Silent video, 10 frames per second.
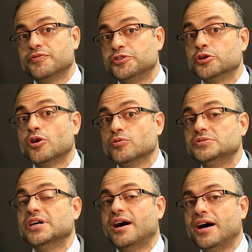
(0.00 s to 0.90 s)
your own
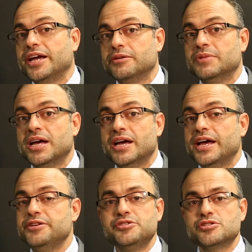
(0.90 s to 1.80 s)
time,
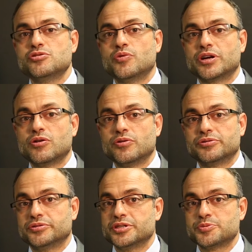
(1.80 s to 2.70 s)
and you just don't want to go
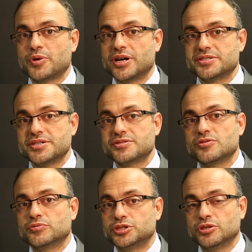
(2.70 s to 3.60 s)
through this process.
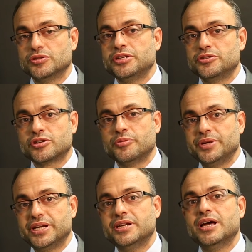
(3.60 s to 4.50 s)
So show that you're
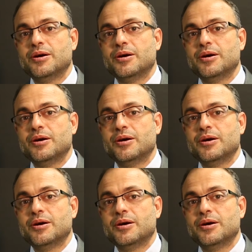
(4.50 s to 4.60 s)
committed